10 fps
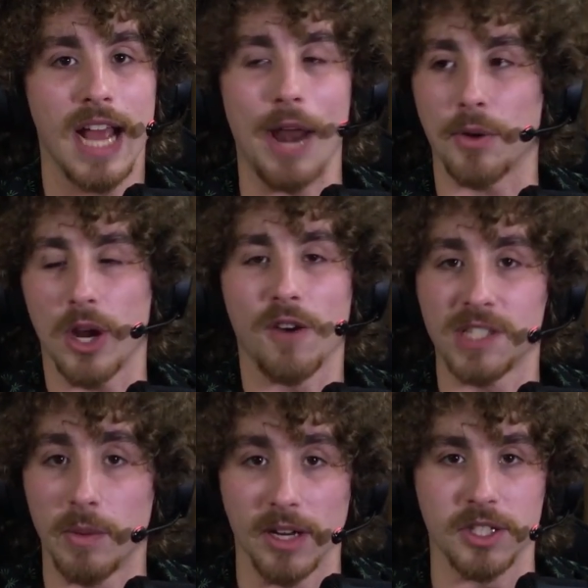I don't care if
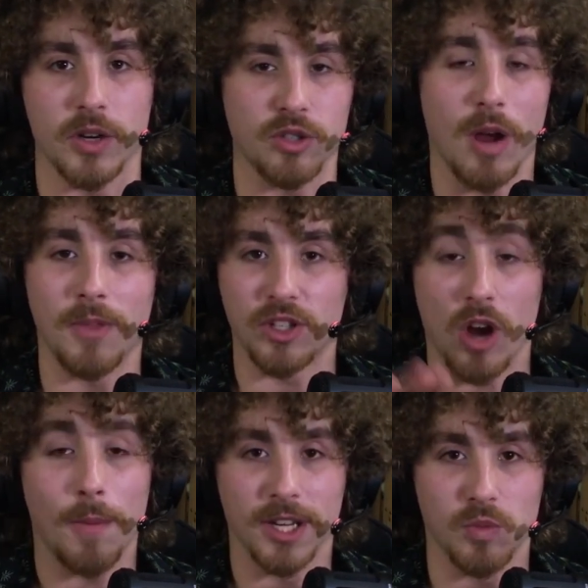someone else already dropped it,
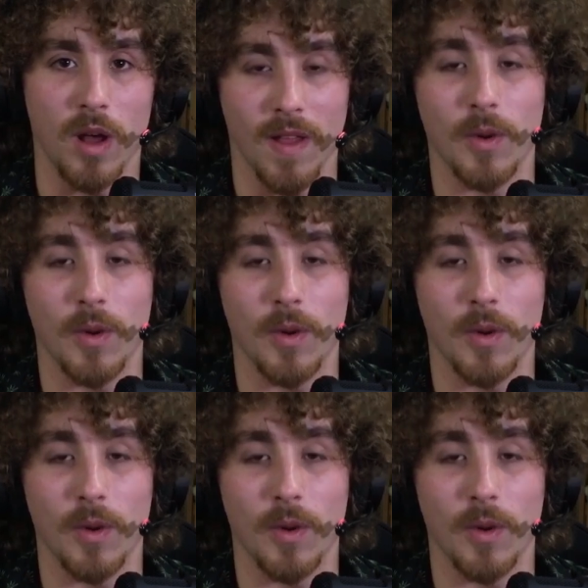drop it as well.